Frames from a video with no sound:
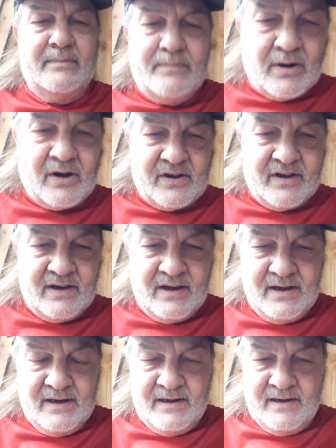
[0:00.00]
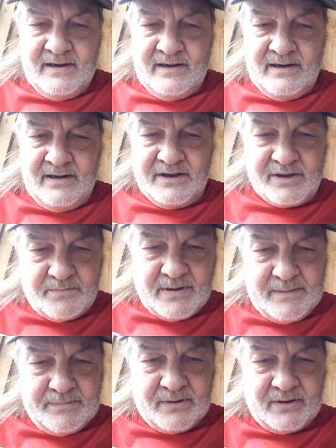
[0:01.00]
by the
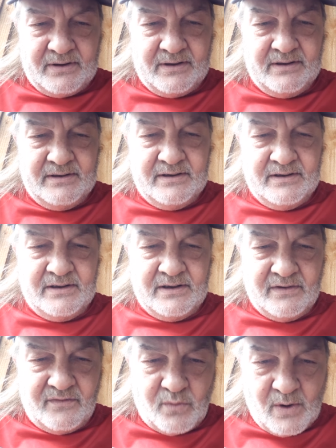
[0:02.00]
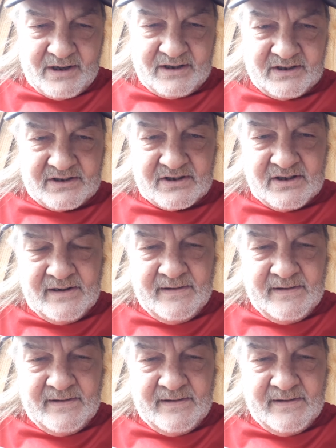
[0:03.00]
people of Wales.